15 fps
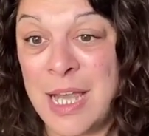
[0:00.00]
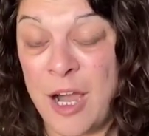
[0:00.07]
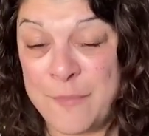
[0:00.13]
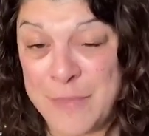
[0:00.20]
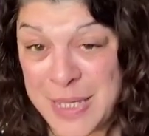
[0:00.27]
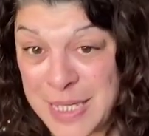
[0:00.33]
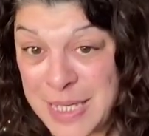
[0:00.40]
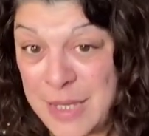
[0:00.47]

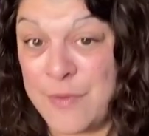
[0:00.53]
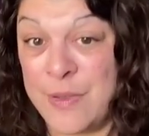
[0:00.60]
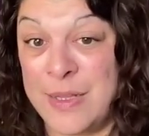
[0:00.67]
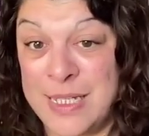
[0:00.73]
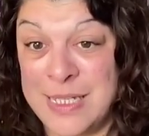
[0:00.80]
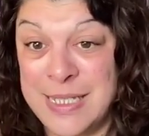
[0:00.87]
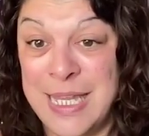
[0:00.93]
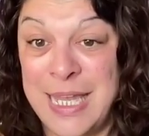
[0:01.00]
I've been given
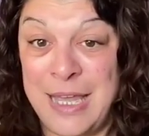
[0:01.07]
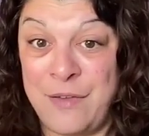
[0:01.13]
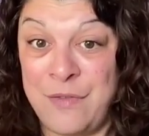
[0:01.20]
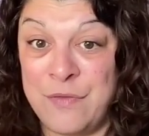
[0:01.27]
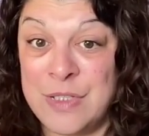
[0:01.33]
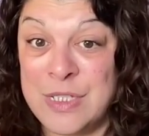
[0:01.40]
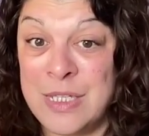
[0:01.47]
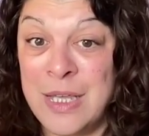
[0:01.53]
this
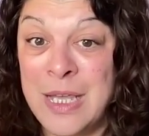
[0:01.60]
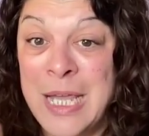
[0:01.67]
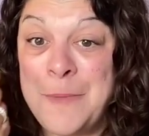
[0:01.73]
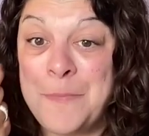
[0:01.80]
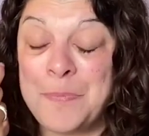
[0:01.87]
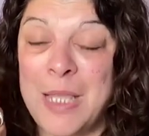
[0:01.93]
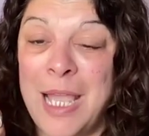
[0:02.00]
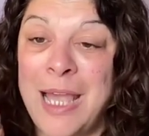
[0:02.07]
gift.
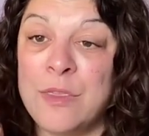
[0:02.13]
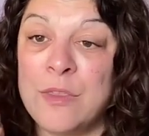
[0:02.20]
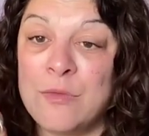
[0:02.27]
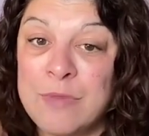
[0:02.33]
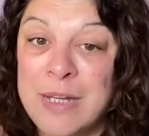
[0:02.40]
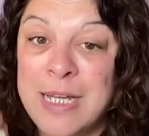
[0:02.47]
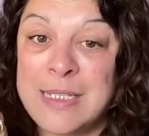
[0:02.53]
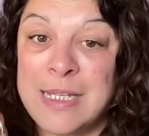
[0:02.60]
And the
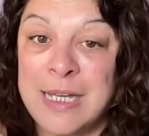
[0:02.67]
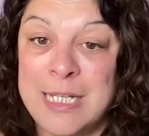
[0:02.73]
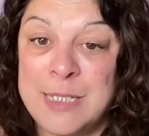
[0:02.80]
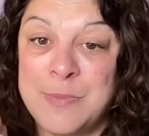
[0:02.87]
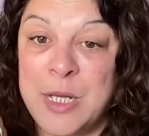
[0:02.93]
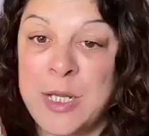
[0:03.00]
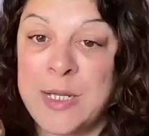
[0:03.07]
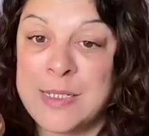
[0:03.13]
reason is
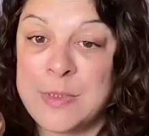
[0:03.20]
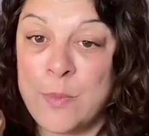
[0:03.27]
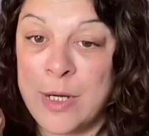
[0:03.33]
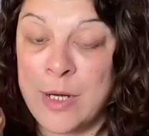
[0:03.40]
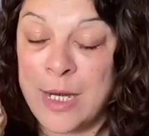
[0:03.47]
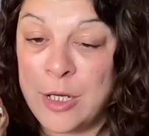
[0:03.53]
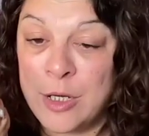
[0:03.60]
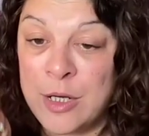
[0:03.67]
because
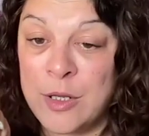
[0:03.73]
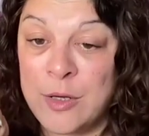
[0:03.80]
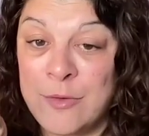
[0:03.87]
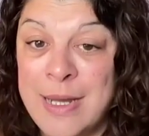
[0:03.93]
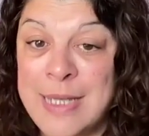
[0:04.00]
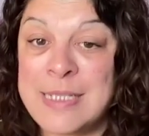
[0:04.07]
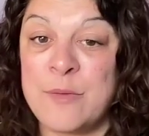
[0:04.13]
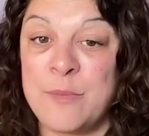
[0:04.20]
when I look at the
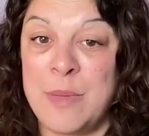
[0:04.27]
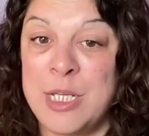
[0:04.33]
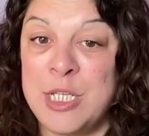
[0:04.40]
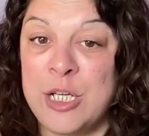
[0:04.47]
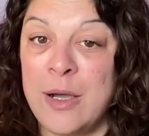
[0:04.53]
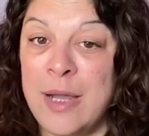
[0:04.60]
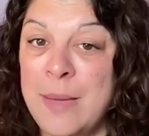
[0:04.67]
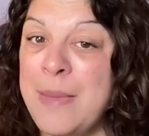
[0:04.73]
rest of my
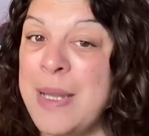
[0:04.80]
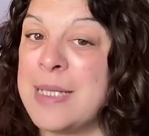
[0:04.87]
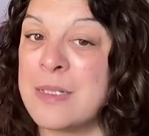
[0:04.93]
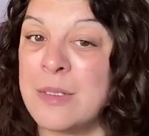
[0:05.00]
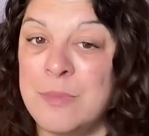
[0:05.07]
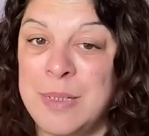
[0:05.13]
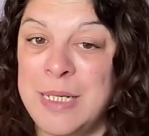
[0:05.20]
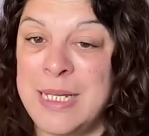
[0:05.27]
chart, it makes
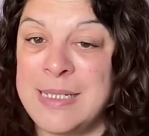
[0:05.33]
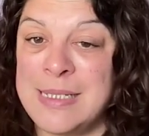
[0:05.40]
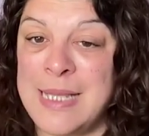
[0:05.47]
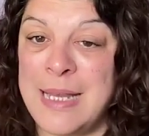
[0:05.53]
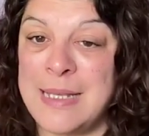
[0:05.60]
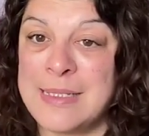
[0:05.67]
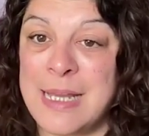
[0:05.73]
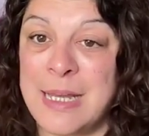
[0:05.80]
complete
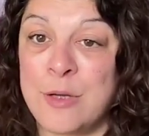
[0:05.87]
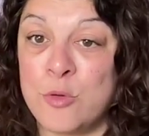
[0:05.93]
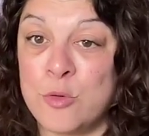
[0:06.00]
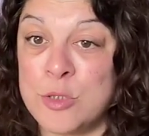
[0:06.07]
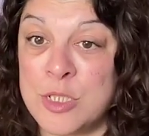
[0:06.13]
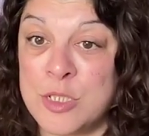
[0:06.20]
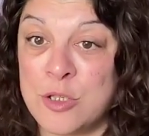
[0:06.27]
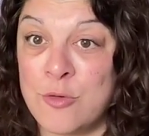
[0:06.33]
sense that in
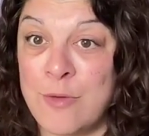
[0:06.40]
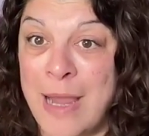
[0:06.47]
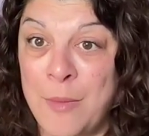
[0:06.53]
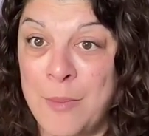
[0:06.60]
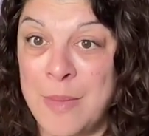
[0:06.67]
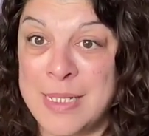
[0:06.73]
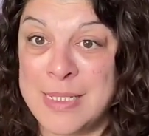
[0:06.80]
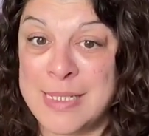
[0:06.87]
order to
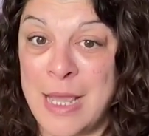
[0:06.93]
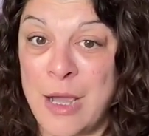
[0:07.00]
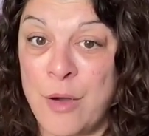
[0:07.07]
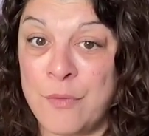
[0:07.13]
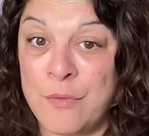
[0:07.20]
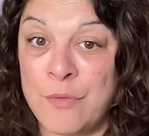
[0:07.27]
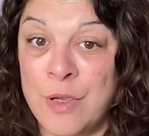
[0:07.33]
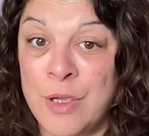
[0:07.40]
ground
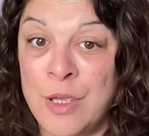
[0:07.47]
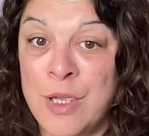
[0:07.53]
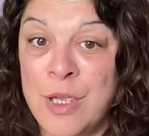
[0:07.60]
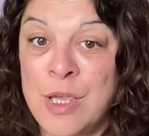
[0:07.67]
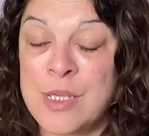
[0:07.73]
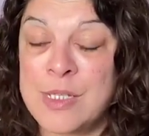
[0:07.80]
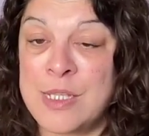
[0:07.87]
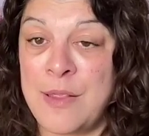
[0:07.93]
myself
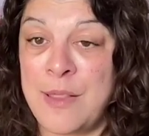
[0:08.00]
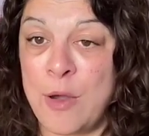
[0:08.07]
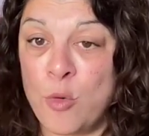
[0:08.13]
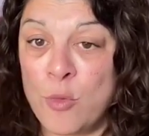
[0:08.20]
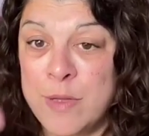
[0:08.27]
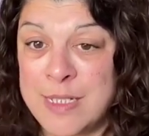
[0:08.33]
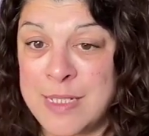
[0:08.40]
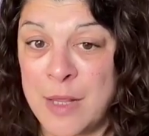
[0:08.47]
so that
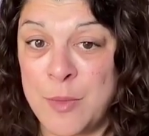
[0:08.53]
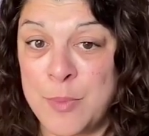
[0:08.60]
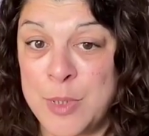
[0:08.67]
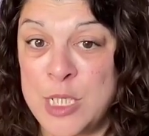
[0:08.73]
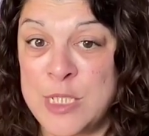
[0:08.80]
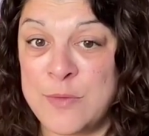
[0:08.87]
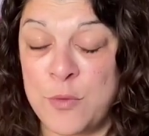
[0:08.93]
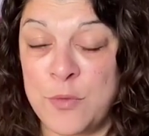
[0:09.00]
all these other
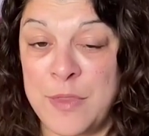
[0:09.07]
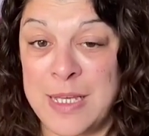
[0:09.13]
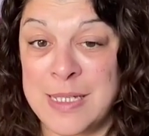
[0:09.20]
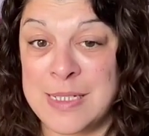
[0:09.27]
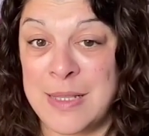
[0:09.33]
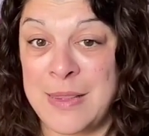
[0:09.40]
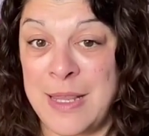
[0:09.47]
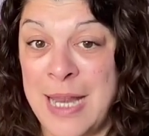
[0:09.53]
beautiful
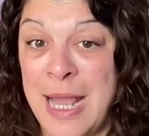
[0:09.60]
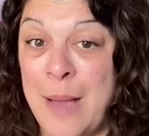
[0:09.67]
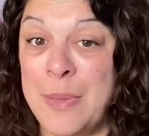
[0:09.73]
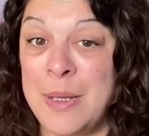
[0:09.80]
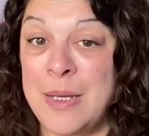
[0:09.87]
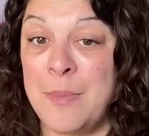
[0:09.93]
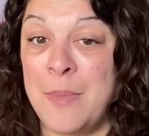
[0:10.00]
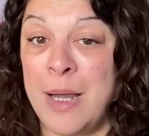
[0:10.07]
things can then
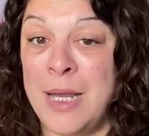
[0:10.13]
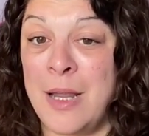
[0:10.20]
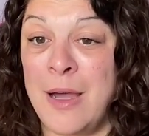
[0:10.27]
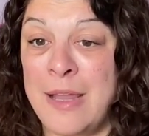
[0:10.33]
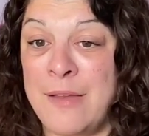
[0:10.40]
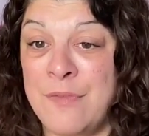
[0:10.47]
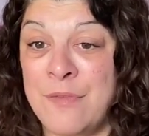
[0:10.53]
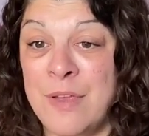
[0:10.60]
happen in my
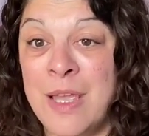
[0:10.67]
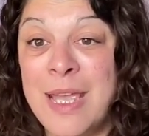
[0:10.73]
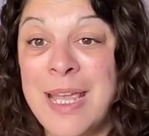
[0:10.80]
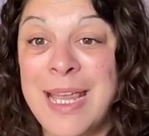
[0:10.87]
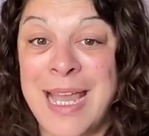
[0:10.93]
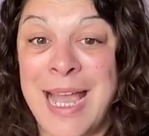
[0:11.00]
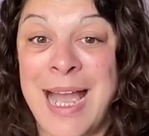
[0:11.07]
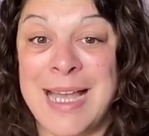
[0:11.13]
life,
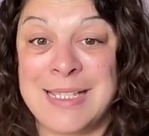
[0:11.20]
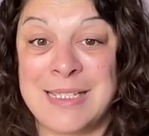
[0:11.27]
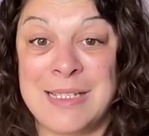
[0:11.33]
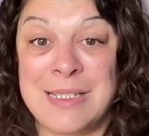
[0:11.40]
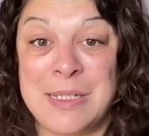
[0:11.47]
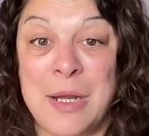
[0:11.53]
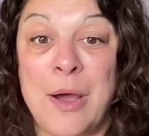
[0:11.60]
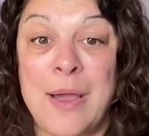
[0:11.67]
it has to
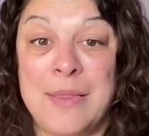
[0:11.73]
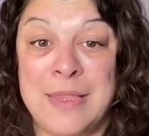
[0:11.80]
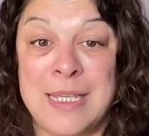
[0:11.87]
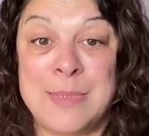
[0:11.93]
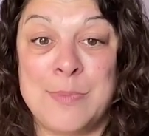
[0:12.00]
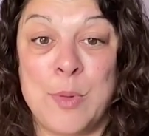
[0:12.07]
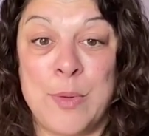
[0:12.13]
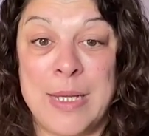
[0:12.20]
start at
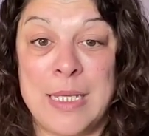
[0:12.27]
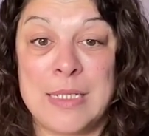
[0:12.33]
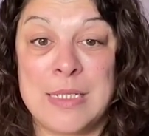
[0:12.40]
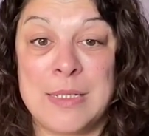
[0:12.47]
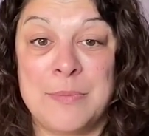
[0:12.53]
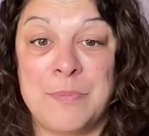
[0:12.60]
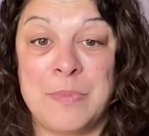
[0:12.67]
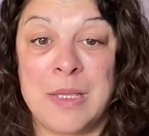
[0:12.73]
this point.